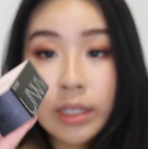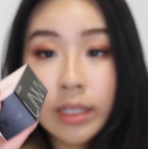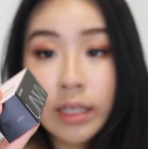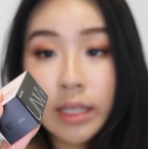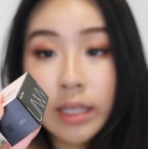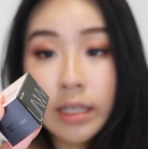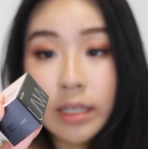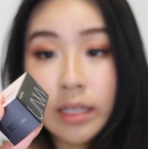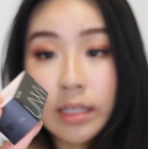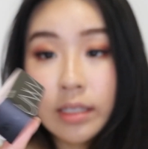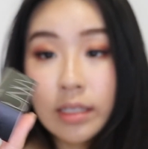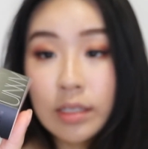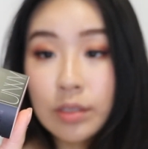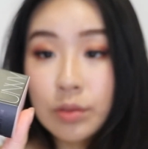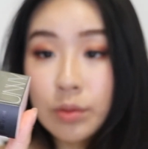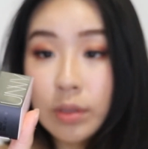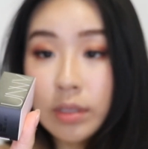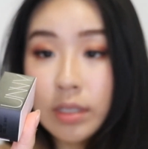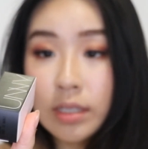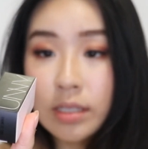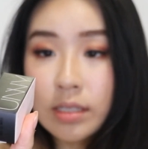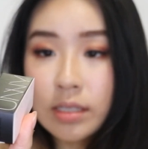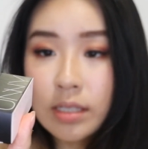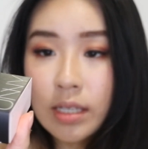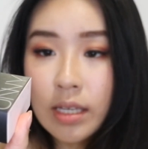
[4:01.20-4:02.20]
And then this
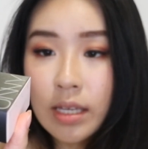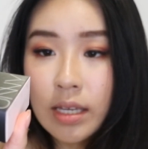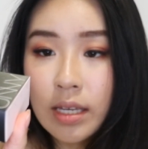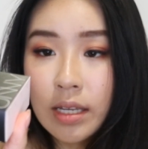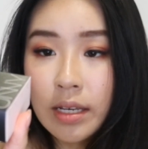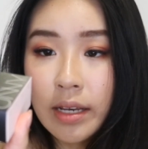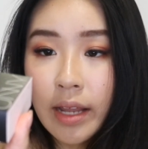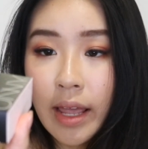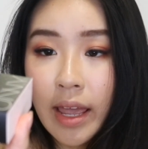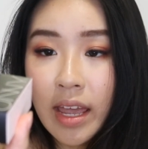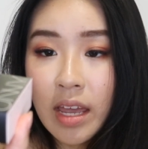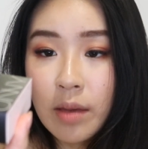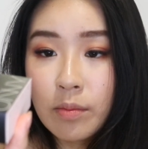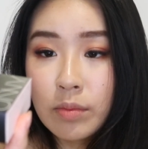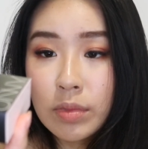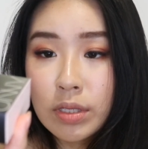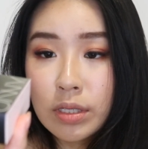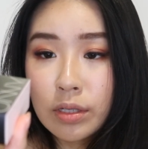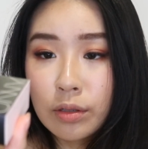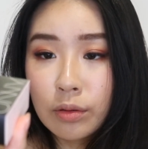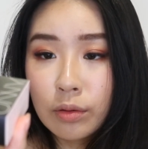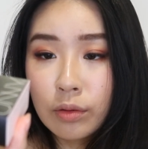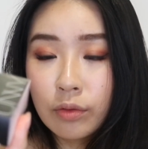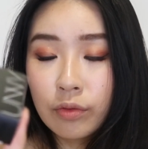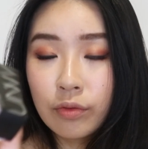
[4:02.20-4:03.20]
one is in
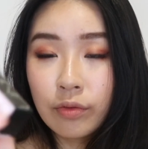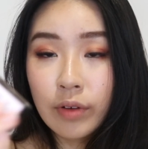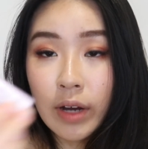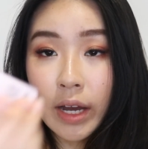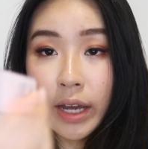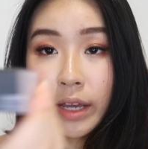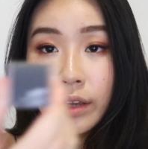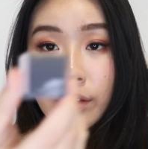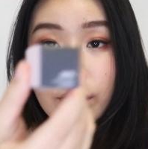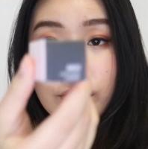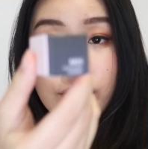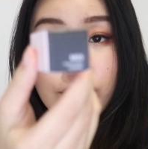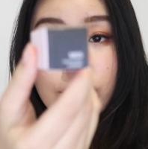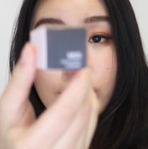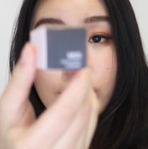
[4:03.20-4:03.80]
M05.